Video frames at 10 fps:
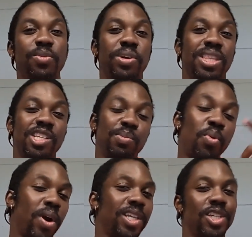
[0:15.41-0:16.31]
and with these
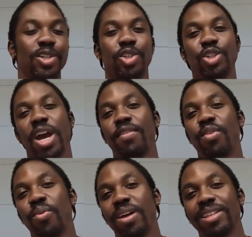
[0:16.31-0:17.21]
points, you can
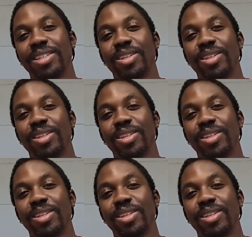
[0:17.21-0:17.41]
travel with.